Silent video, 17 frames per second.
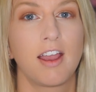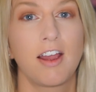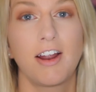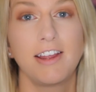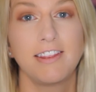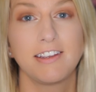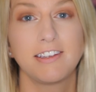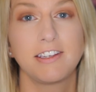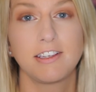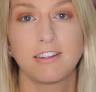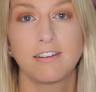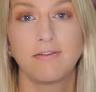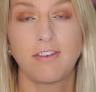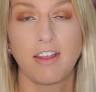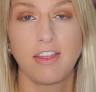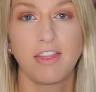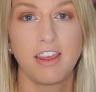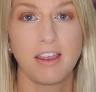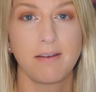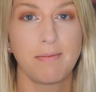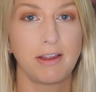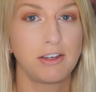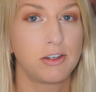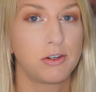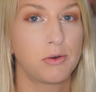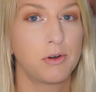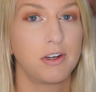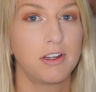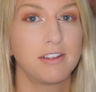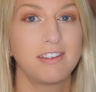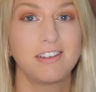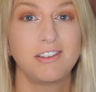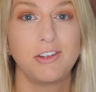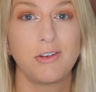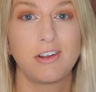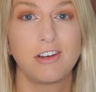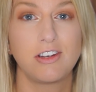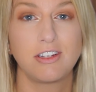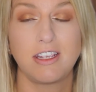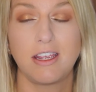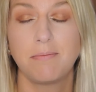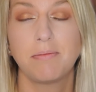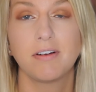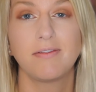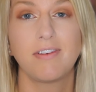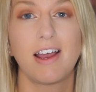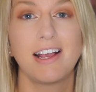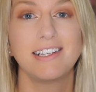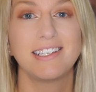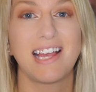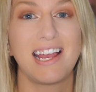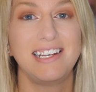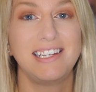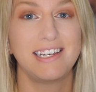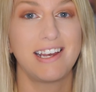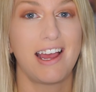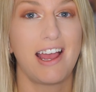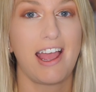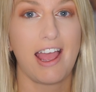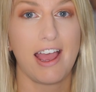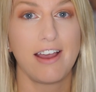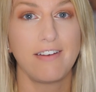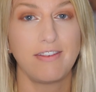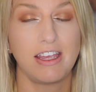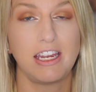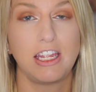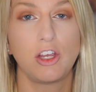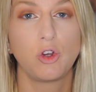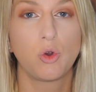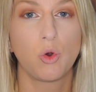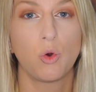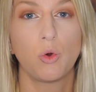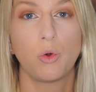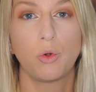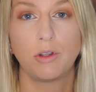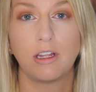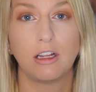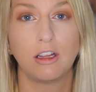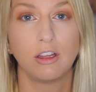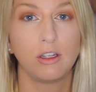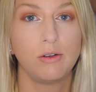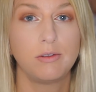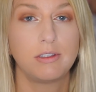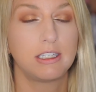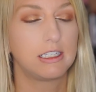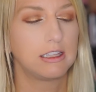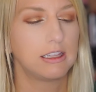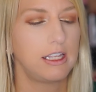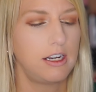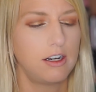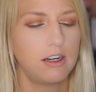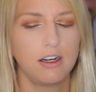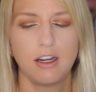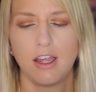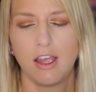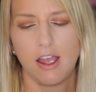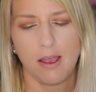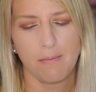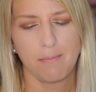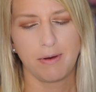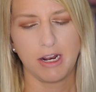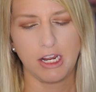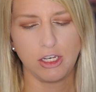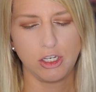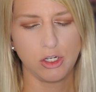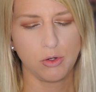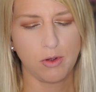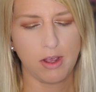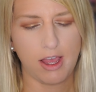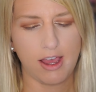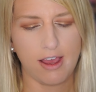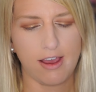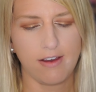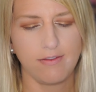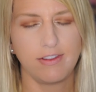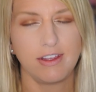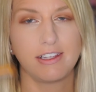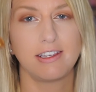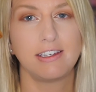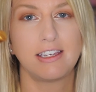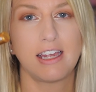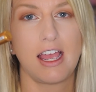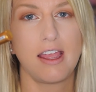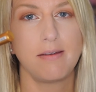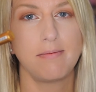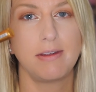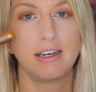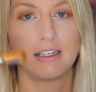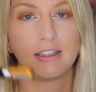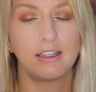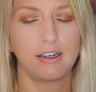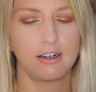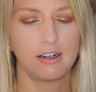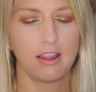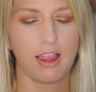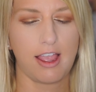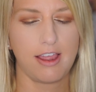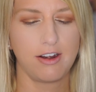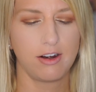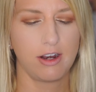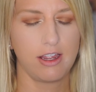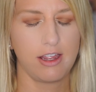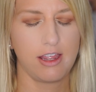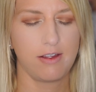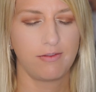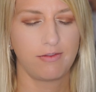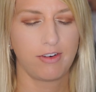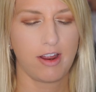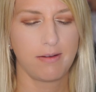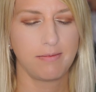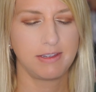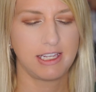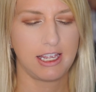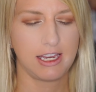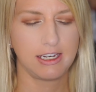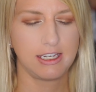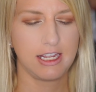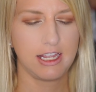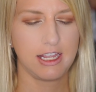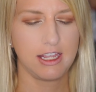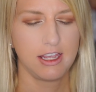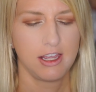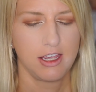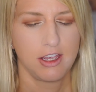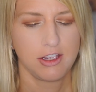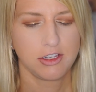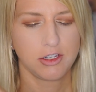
Alright, this is the fun thing about tutorials, is you can just improvise. I did not have any gold loose glitter, but I do have this diamond glitter liner from Santee.